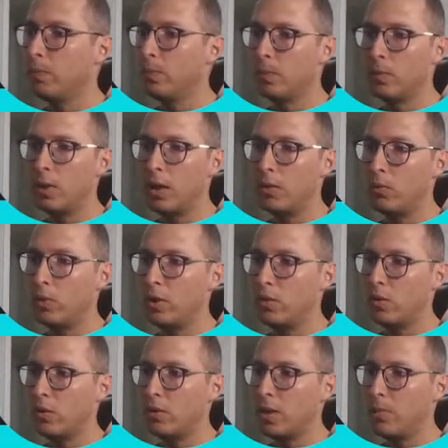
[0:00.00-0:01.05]
that
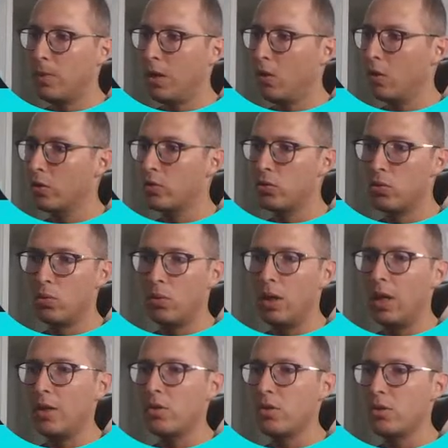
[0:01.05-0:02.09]
returns a belongs to
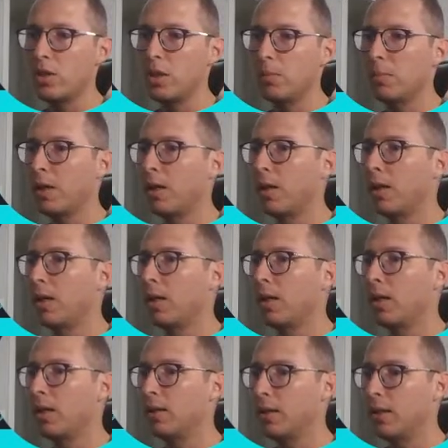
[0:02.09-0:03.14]
relationship,
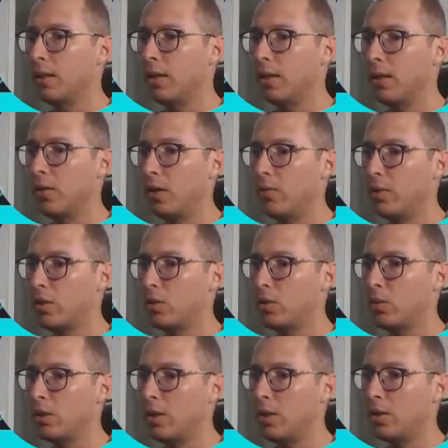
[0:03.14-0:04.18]
and then here I return
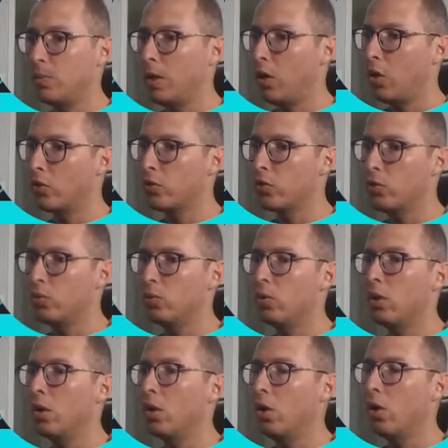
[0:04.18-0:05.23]
this belongs to
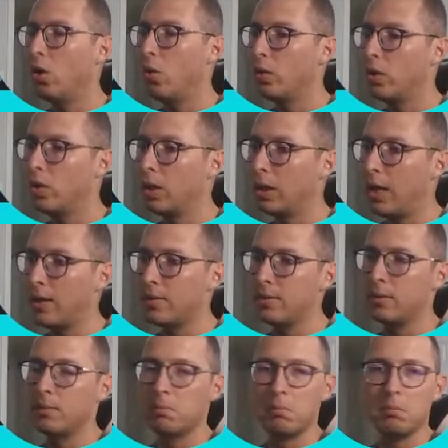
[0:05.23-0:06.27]
owner class.
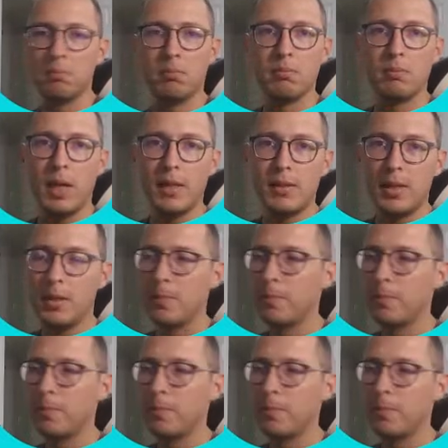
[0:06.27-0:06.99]
That's it.